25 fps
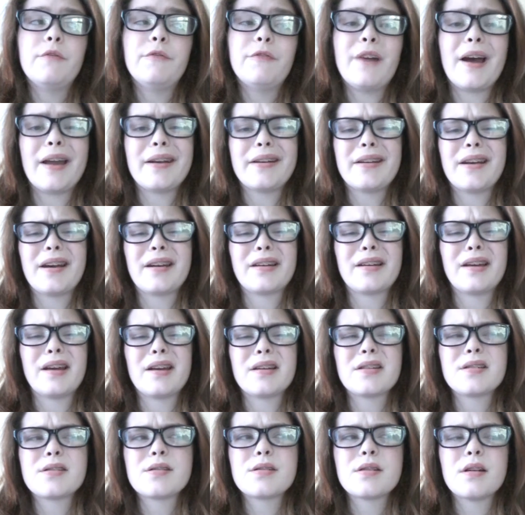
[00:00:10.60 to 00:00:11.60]
vent, I
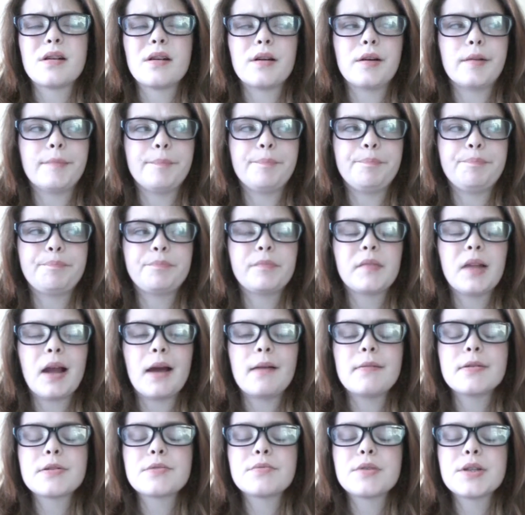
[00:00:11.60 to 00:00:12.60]
guess.
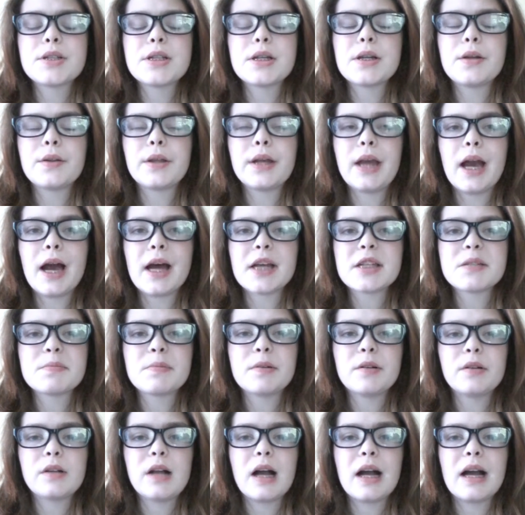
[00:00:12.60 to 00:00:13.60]
I was recently
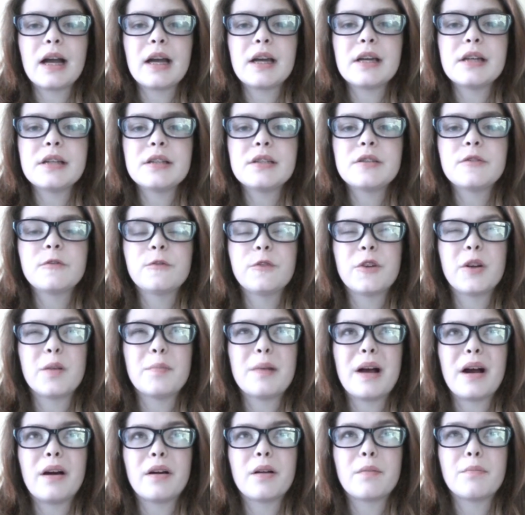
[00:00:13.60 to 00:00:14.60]
hospitalized for
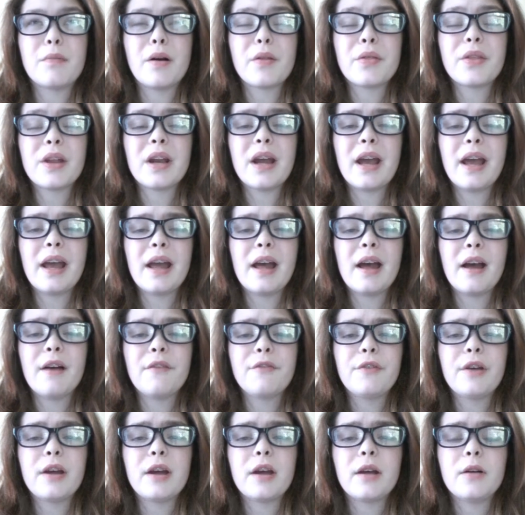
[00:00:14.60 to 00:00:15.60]
about a month and a
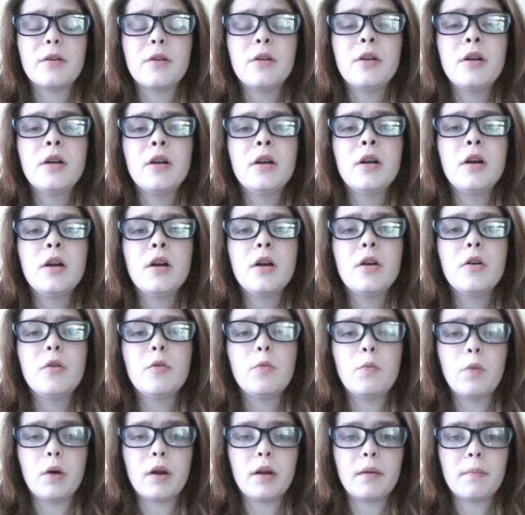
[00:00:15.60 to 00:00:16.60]
half, and
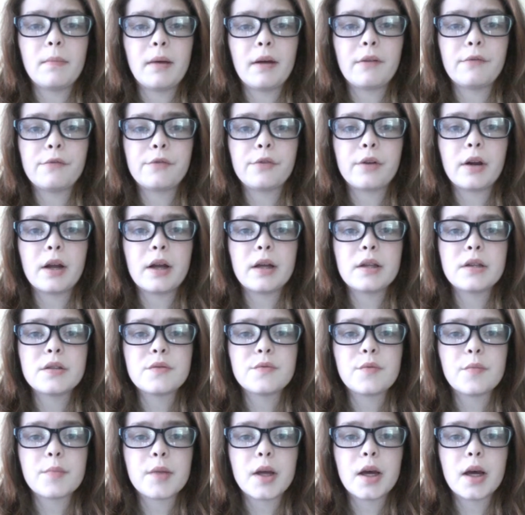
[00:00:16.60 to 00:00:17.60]
one of my
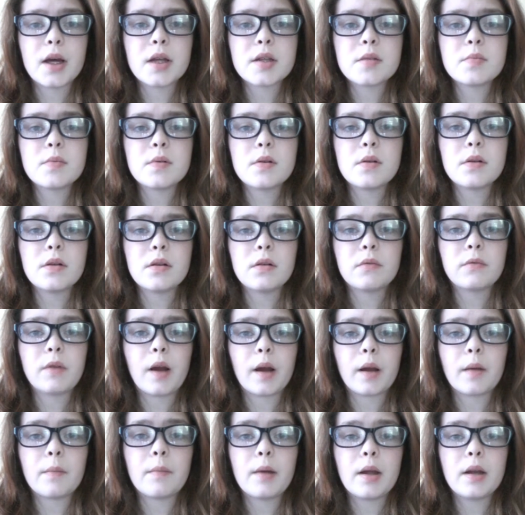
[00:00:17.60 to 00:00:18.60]
friends from the hospital
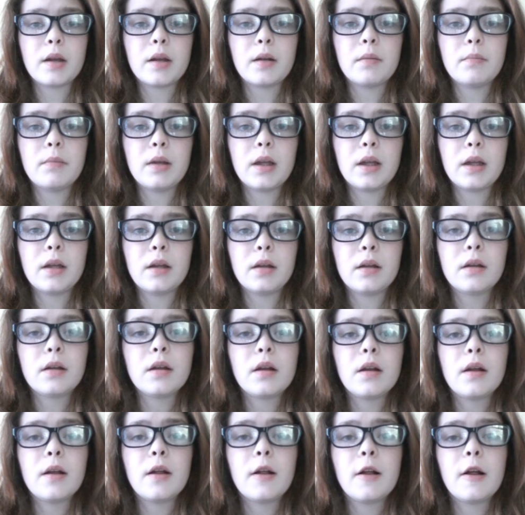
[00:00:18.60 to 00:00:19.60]
recommended me
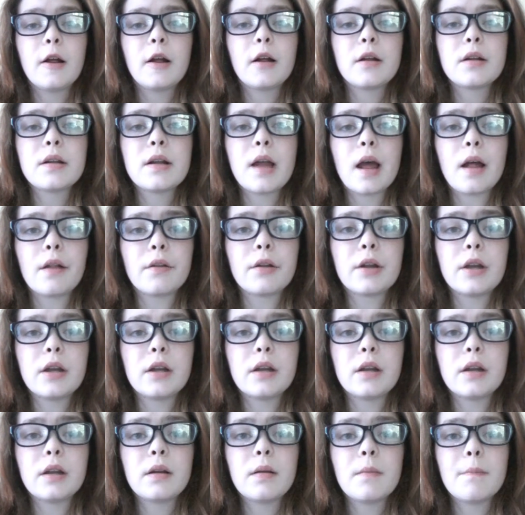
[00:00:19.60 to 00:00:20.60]

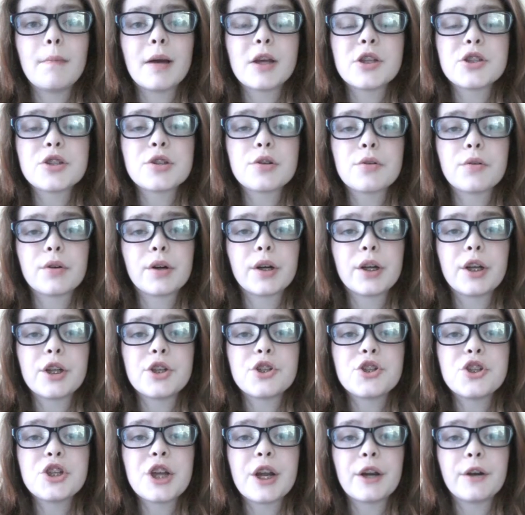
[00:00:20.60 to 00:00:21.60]
telling my story
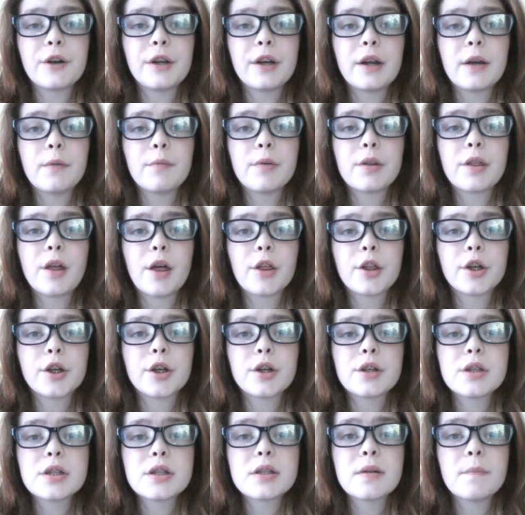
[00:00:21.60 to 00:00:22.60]
and sharing it with
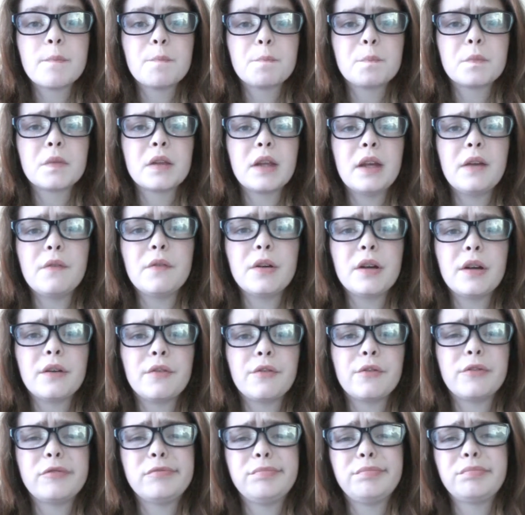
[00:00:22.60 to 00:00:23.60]
others, even
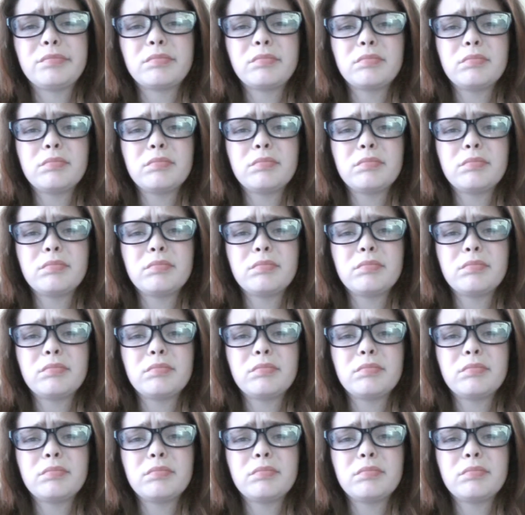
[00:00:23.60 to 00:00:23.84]
if